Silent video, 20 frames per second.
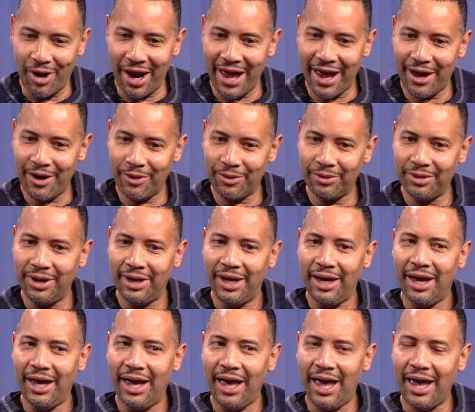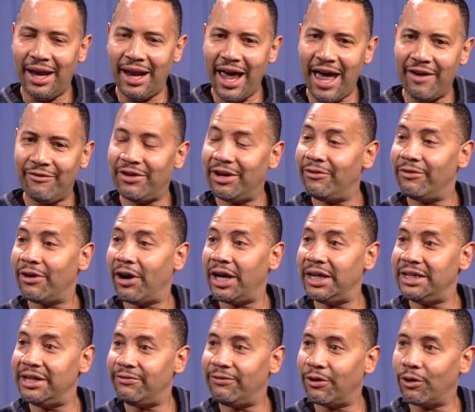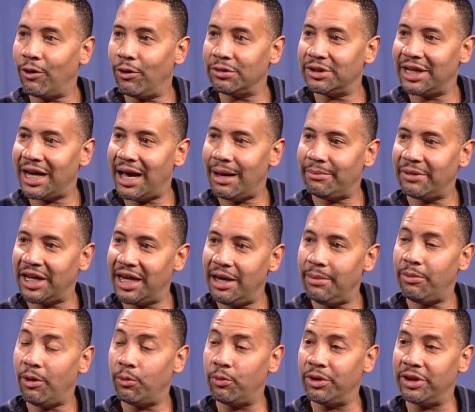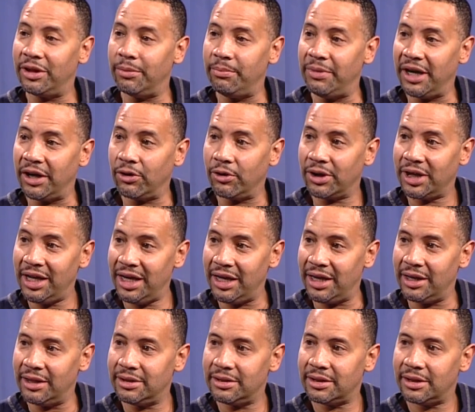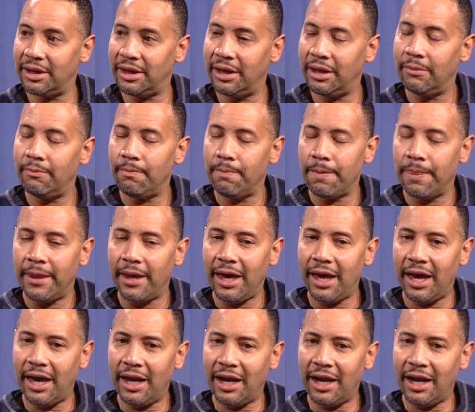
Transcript: around mm -hmm. and having a very difficult time to keep up with the bigger kids. Mm -hmm.